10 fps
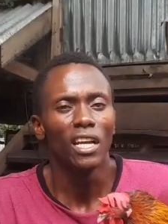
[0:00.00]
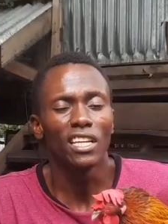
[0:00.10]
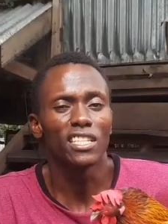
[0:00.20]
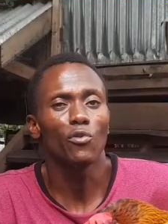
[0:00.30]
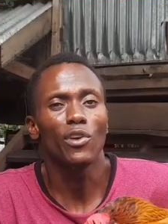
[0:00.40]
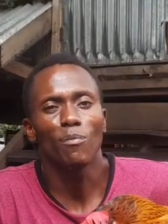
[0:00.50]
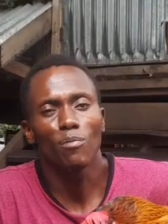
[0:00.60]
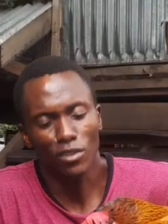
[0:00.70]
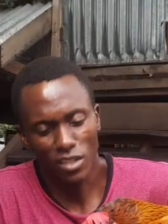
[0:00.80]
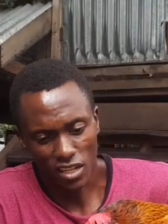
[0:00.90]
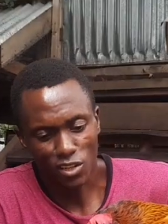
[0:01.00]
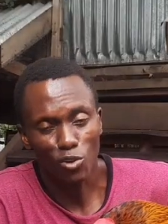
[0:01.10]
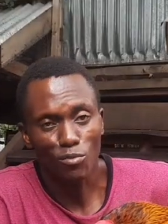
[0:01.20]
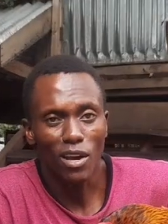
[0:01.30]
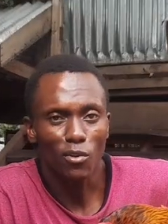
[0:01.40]
it is a weird process and you'll
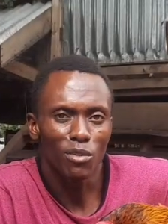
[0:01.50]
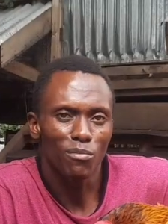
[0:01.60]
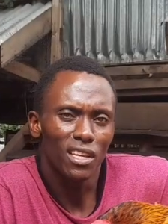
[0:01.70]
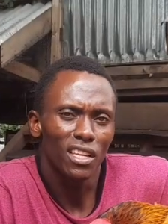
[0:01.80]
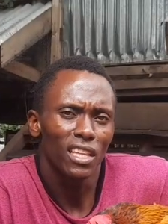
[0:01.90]
bear with me.